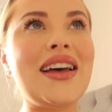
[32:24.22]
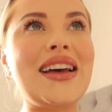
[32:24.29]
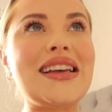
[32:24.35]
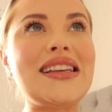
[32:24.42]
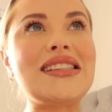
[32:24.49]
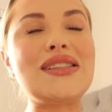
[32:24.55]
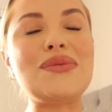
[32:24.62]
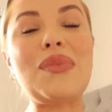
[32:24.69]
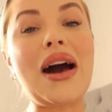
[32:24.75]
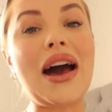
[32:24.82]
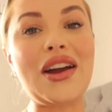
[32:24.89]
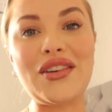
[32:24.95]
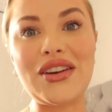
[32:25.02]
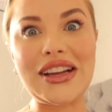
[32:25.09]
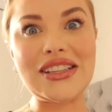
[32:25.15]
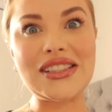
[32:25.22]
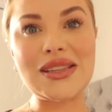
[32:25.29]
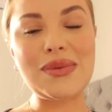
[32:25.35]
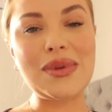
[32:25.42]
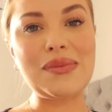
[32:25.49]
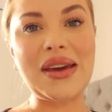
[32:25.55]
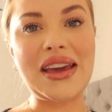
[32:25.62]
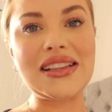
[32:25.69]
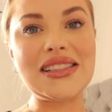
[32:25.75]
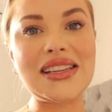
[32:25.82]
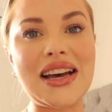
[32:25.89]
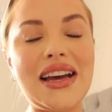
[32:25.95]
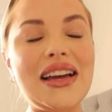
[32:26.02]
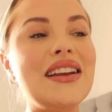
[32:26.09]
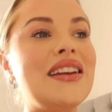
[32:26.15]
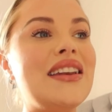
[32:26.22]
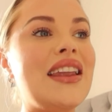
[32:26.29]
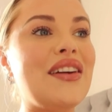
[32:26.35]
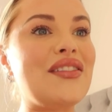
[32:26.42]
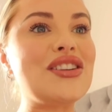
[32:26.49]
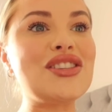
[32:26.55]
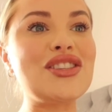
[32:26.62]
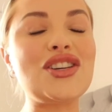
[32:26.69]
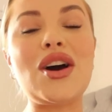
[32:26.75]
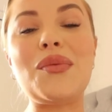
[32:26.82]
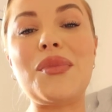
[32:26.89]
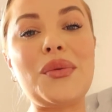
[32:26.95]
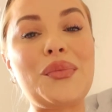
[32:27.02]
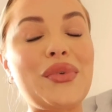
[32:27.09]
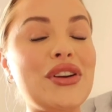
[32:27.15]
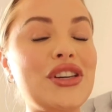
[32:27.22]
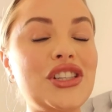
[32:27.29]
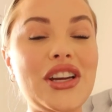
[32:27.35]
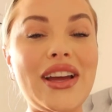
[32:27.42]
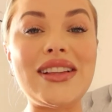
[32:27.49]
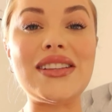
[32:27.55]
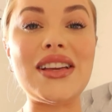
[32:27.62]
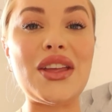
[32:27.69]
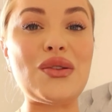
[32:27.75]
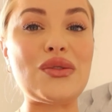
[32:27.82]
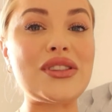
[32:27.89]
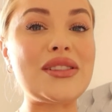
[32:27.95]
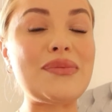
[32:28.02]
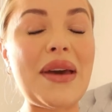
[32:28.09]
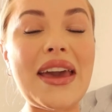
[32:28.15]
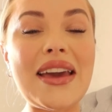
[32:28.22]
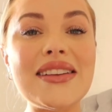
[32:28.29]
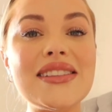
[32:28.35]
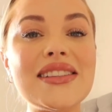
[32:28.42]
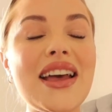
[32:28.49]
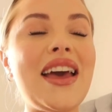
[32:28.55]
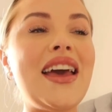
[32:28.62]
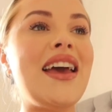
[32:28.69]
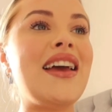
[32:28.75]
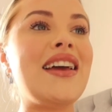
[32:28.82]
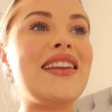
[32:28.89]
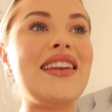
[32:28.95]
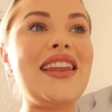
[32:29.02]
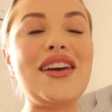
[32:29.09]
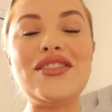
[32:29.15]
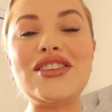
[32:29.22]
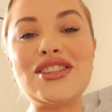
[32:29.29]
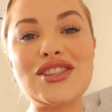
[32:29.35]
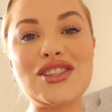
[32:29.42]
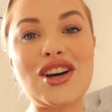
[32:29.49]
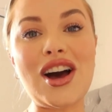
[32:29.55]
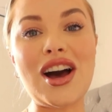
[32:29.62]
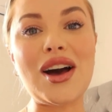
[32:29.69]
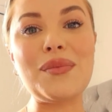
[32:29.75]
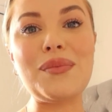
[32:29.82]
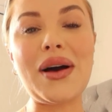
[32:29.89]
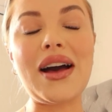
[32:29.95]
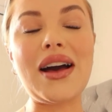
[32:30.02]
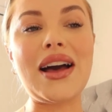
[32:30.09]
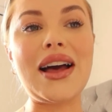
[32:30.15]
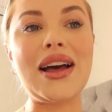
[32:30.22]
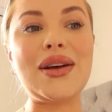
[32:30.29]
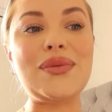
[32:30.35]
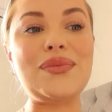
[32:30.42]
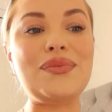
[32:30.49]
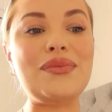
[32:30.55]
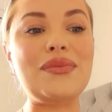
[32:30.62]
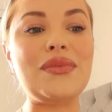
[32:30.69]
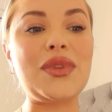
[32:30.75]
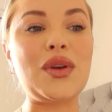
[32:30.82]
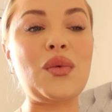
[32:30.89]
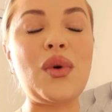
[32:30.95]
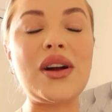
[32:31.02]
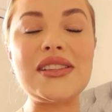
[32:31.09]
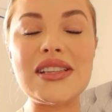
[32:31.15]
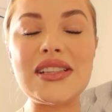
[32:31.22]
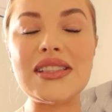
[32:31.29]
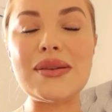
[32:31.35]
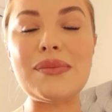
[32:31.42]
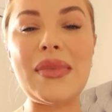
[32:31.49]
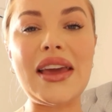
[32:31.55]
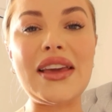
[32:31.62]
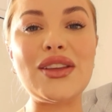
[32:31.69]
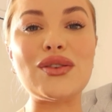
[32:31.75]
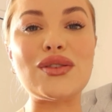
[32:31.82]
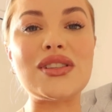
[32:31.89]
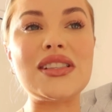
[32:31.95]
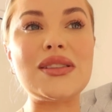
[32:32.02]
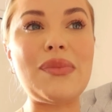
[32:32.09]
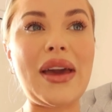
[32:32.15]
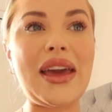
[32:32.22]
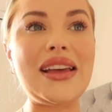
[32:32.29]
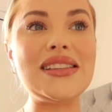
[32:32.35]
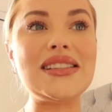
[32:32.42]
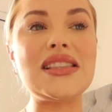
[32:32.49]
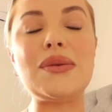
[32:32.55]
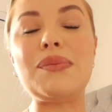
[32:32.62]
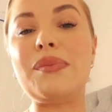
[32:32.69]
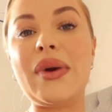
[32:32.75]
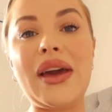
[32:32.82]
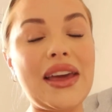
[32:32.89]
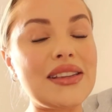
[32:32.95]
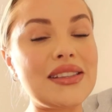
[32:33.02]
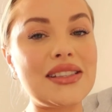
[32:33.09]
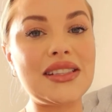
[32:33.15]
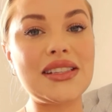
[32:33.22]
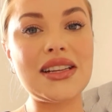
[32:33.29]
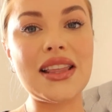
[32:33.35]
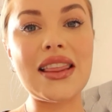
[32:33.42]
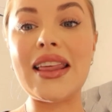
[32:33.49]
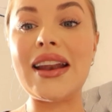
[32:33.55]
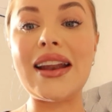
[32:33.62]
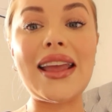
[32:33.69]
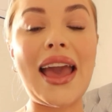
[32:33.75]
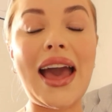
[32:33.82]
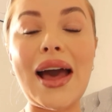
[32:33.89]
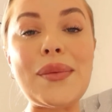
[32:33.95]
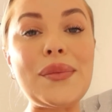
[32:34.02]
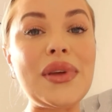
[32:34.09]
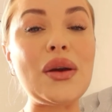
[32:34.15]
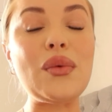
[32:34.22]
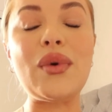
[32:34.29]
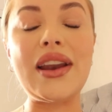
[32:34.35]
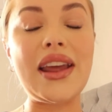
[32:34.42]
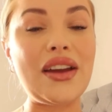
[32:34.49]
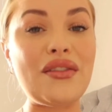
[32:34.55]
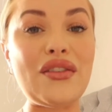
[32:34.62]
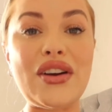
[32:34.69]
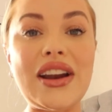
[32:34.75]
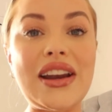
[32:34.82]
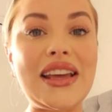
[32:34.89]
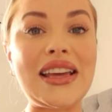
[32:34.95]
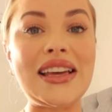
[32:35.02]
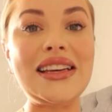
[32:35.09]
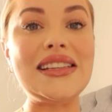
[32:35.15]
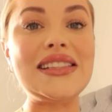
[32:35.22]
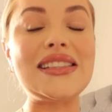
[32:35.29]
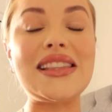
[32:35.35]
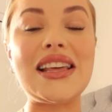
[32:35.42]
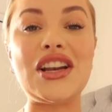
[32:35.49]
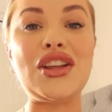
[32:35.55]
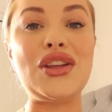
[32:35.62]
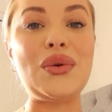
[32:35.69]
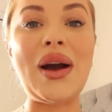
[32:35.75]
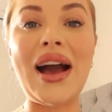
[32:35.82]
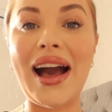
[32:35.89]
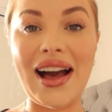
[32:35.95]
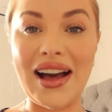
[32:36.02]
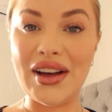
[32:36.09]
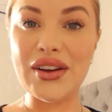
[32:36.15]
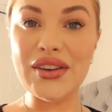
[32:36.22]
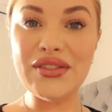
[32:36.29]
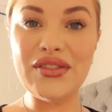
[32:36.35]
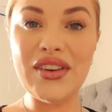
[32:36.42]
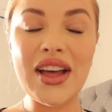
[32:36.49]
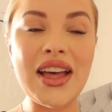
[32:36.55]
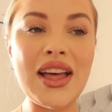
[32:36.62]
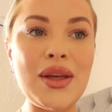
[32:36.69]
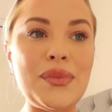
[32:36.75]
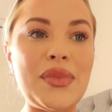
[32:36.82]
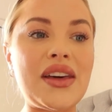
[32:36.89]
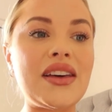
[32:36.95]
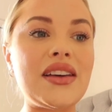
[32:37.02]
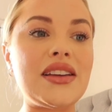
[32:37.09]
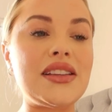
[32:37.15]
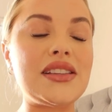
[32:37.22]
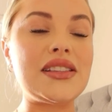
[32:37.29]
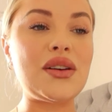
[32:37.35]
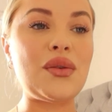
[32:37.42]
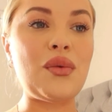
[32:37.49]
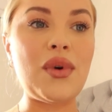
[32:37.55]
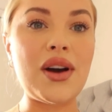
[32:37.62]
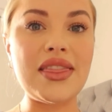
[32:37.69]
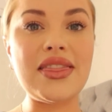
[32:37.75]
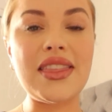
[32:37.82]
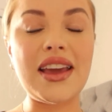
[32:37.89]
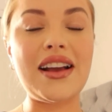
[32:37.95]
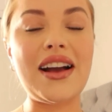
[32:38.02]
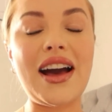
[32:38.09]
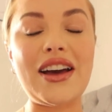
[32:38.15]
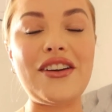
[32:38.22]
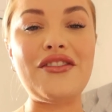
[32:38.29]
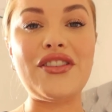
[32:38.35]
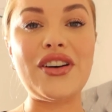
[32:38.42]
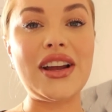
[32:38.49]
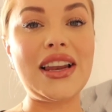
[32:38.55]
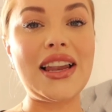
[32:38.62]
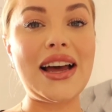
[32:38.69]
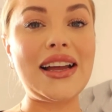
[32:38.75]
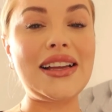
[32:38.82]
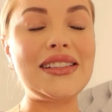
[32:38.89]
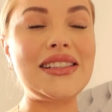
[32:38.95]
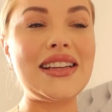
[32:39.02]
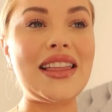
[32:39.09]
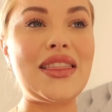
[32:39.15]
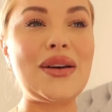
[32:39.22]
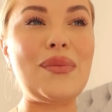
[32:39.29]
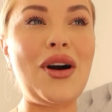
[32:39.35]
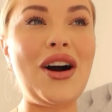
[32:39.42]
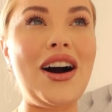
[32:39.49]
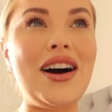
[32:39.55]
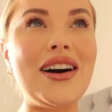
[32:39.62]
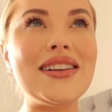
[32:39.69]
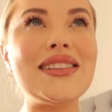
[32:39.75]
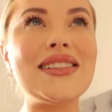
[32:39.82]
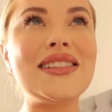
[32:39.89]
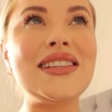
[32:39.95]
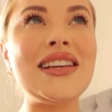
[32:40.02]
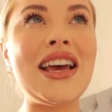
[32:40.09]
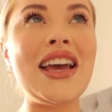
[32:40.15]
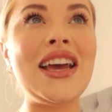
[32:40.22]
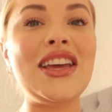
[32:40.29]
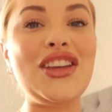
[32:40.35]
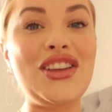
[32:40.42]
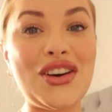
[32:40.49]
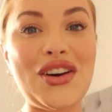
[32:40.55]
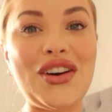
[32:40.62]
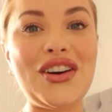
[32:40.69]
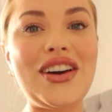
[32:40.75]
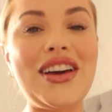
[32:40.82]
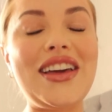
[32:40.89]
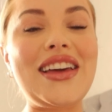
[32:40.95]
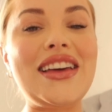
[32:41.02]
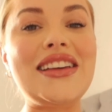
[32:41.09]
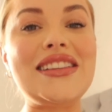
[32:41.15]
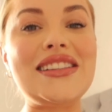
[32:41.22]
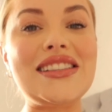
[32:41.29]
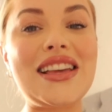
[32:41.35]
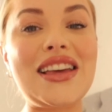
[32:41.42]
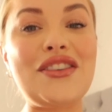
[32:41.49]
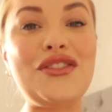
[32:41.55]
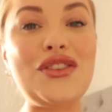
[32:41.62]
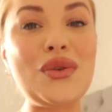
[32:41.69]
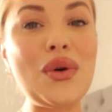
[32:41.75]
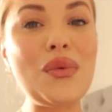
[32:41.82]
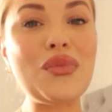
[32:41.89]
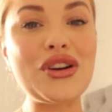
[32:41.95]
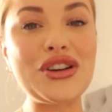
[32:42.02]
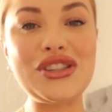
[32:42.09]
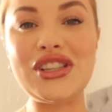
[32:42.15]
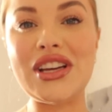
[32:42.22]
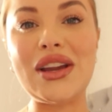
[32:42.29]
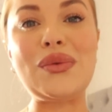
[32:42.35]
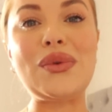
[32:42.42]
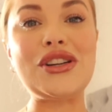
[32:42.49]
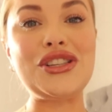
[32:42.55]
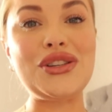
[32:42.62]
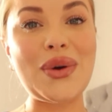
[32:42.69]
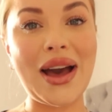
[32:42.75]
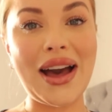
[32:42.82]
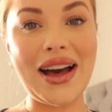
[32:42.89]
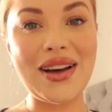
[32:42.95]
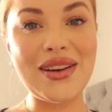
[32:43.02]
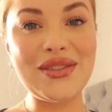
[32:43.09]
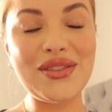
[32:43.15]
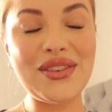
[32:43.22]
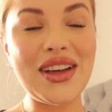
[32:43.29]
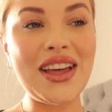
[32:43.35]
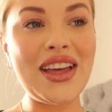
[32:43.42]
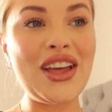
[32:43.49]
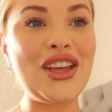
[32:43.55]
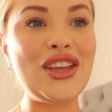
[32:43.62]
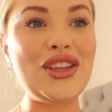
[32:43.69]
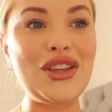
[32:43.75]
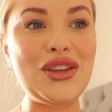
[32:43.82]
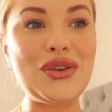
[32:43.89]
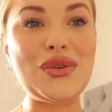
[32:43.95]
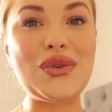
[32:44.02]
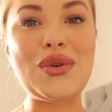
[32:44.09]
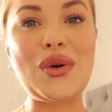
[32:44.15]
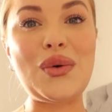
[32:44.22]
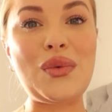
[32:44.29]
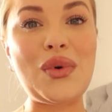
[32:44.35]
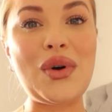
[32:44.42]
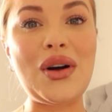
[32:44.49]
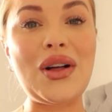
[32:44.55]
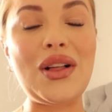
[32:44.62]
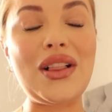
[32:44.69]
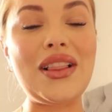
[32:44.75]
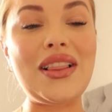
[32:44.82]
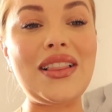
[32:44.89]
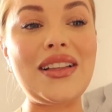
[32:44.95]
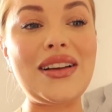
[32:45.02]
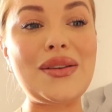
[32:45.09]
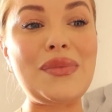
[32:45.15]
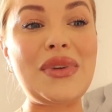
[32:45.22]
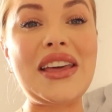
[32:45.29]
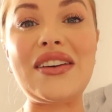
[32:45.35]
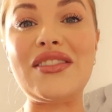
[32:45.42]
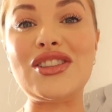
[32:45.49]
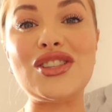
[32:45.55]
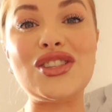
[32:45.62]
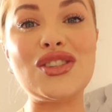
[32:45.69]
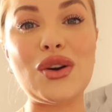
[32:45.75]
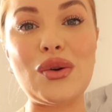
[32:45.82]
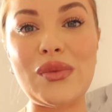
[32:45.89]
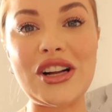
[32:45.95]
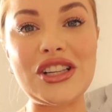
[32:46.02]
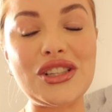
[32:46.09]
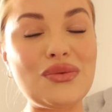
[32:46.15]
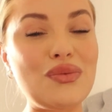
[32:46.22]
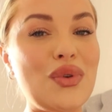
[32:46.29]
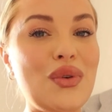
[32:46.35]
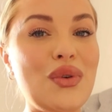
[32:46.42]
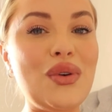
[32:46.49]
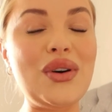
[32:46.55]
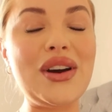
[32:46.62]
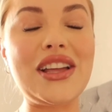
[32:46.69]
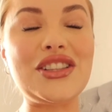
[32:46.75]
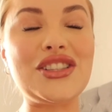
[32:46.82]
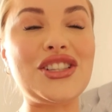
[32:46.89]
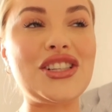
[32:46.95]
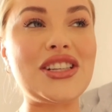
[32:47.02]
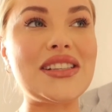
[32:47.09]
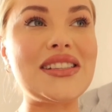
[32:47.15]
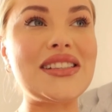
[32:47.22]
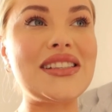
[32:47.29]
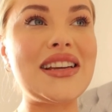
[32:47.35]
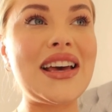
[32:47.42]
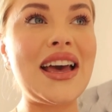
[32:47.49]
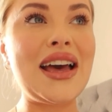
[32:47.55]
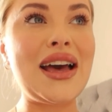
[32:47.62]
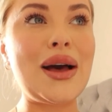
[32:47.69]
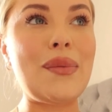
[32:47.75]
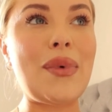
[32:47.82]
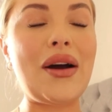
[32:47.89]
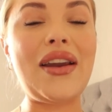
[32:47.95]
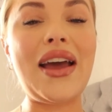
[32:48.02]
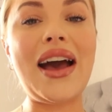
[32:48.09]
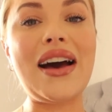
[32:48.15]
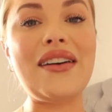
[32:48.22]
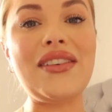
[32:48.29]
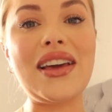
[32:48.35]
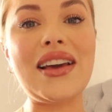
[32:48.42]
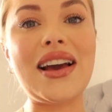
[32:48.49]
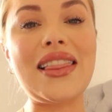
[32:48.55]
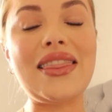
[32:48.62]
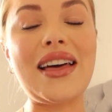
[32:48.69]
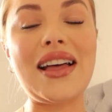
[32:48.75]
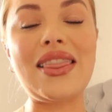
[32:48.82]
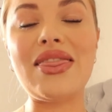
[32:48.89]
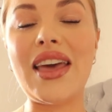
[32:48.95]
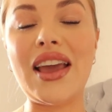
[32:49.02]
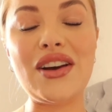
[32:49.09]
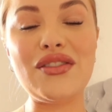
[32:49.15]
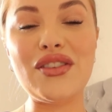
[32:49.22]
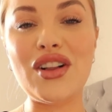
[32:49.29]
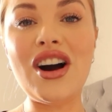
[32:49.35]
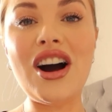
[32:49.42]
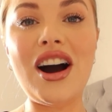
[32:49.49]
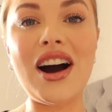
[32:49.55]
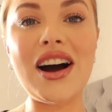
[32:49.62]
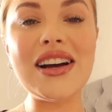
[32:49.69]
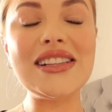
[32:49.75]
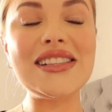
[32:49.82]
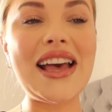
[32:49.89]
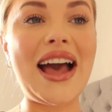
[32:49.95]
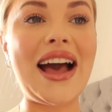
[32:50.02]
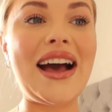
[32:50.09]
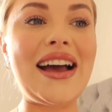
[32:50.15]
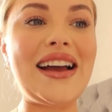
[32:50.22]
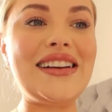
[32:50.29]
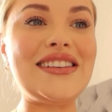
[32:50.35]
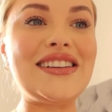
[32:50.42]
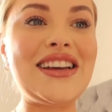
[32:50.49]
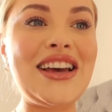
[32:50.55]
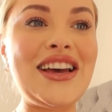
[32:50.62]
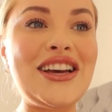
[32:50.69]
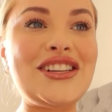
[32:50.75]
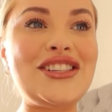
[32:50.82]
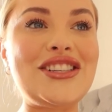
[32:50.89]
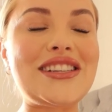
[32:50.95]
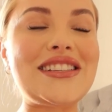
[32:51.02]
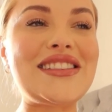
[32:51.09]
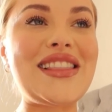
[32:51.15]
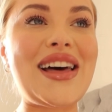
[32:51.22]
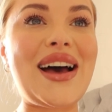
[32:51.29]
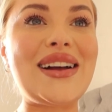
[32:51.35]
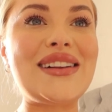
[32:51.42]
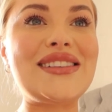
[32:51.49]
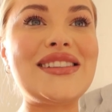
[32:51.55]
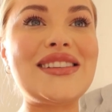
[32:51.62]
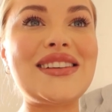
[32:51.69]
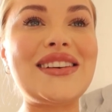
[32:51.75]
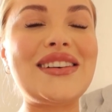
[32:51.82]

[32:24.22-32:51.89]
aspiring to be better, never stop appreciating your space, never stop wanting to make your space the best that it can be, whatever it is that you have. Because one thing I've realized in the past year is if you appreciate what you have, you will be given so much more. It's just about having that thankful heart and just that,